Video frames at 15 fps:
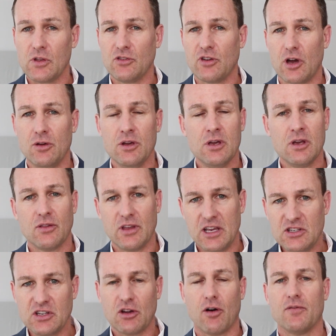So the
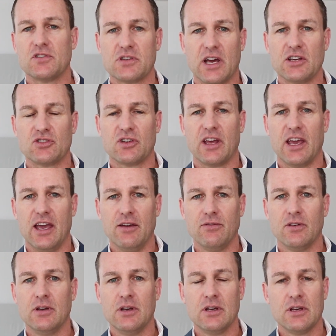easy conversations to have
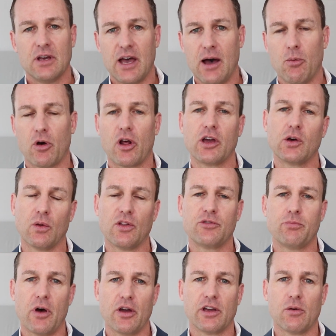are what I call the
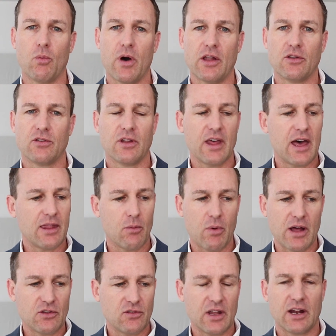spoken ones. And they are the
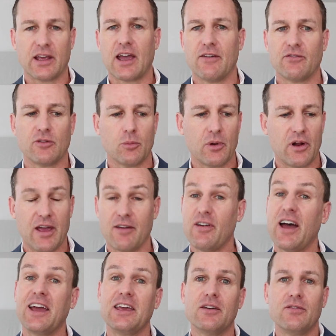ones that are comfortable to have.
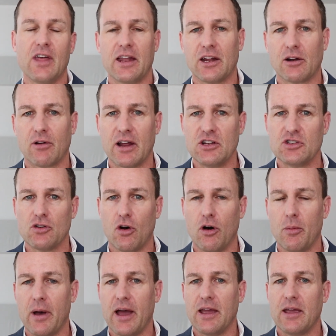Hey, you've done a great
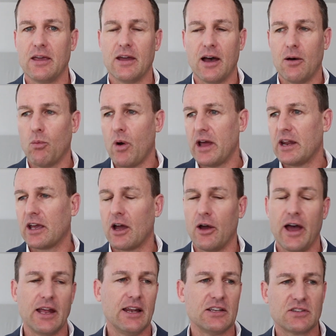job. Hey, uh, way to go.
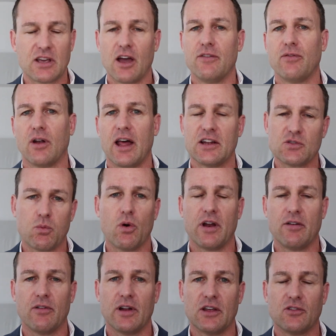Hey, let's go for lunch,
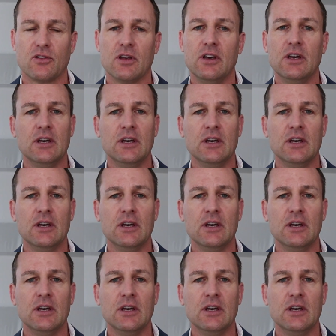whatever it is.